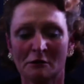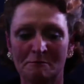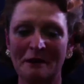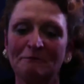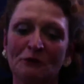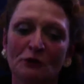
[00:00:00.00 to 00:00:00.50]

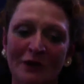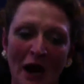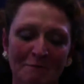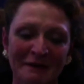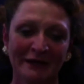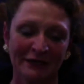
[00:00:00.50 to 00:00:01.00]
people who
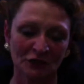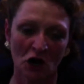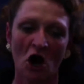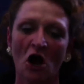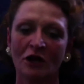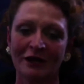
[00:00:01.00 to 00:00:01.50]
come in and
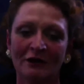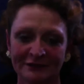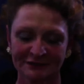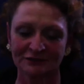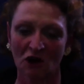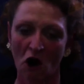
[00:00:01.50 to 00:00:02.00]
call
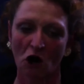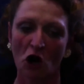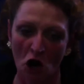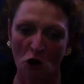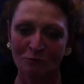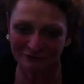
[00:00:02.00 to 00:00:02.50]
us our
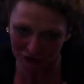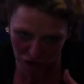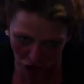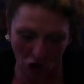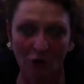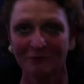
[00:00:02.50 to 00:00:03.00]
homes
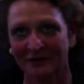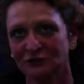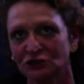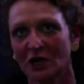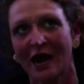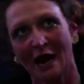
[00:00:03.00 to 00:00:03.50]

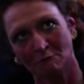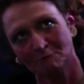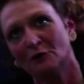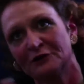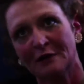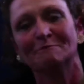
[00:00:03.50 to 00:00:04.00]
garbage and
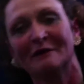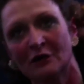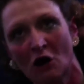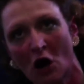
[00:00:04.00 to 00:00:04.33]
put them in